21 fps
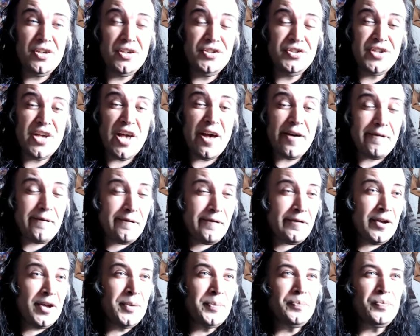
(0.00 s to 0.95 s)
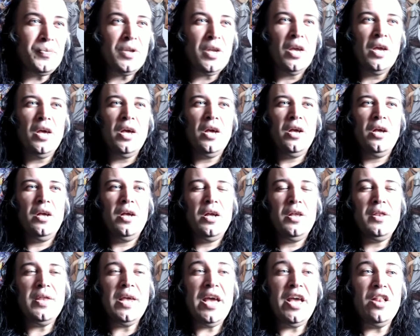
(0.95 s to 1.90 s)
Zeph,
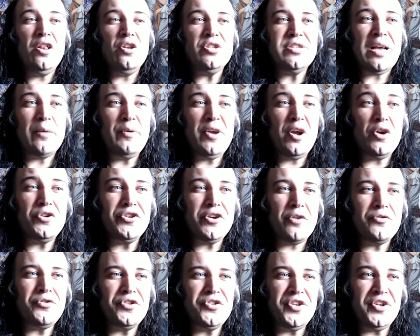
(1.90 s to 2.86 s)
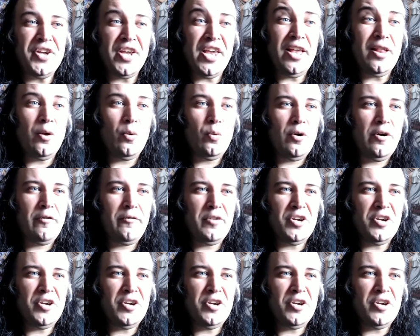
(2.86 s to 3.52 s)
it looks like we also go to Tequila Wolf